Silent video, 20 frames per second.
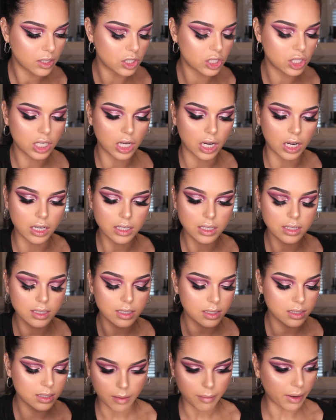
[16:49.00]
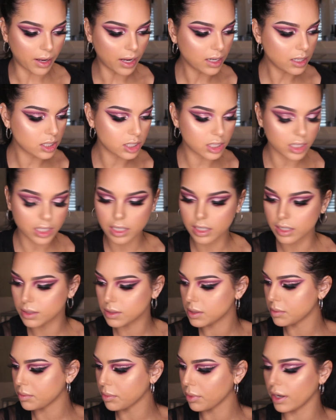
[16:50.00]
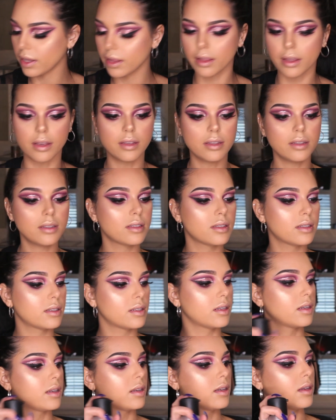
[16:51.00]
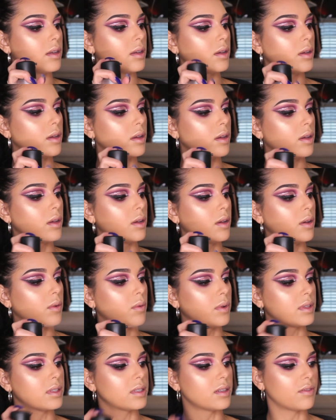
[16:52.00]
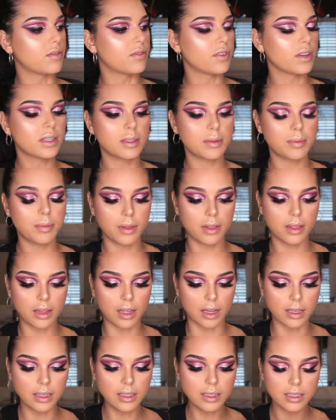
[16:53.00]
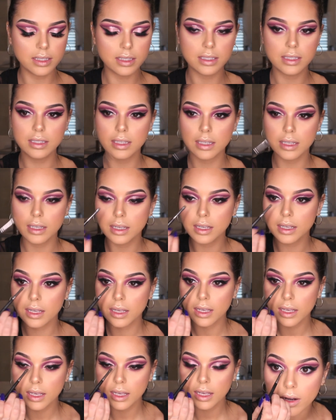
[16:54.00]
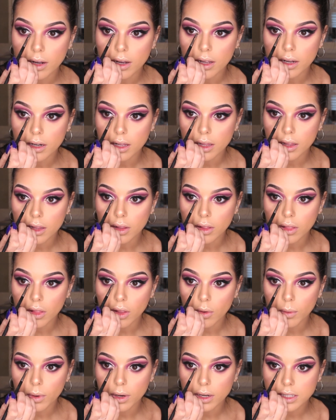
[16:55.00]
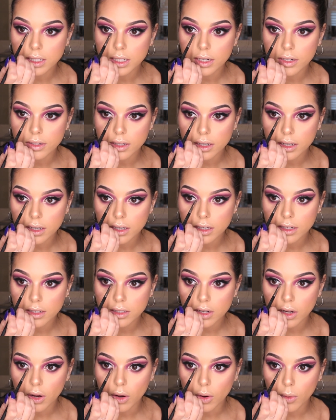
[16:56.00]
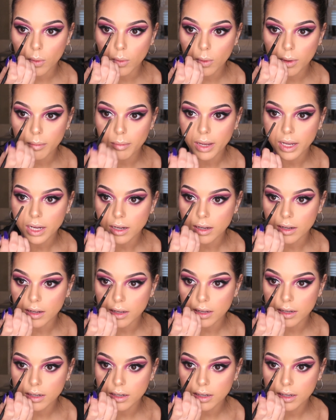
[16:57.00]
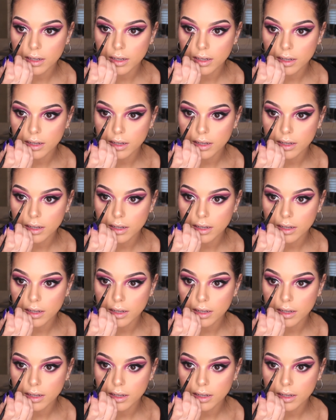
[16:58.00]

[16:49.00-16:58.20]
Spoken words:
chunks. I'm actually going to spray this with some Fix Plus on the lower tear duct. Oh my god.